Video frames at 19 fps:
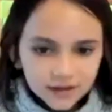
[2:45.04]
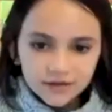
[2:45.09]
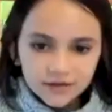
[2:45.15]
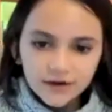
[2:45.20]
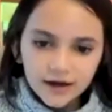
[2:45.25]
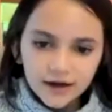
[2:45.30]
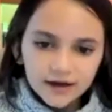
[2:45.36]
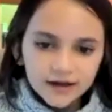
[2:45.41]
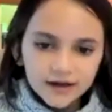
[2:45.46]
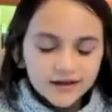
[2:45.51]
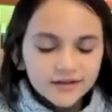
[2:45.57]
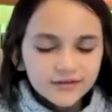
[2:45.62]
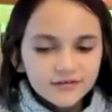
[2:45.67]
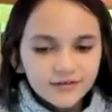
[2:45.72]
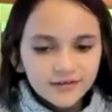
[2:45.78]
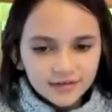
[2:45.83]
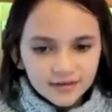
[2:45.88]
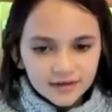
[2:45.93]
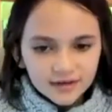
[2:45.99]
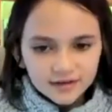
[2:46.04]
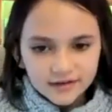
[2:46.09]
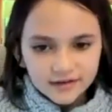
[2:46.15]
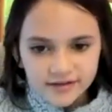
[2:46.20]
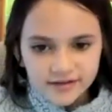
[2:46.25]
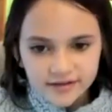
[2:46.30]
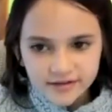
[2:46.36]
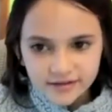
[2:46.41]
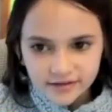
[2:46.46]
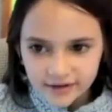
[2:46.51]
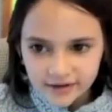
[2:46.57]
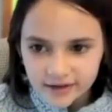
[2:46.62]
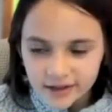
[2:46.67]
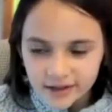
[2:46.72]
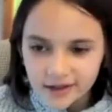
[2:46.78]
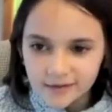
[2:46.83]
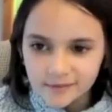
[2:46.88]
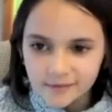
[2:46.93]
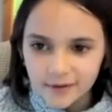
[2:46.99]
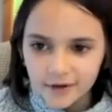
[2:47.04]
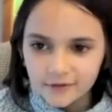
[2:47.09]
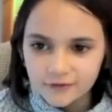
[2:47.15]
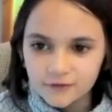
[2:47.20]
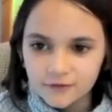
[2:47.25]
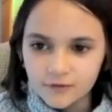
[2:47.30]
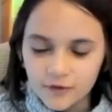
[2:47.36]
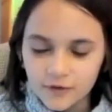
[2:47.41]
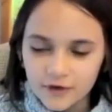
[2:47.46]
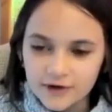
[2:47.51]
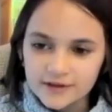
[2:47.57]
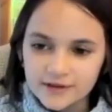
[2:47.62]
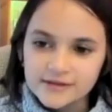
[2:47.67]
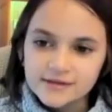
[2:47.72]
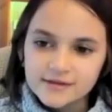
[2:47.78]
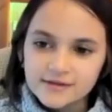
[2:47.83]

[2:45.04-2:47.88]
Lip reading: you get interested in studying about forests?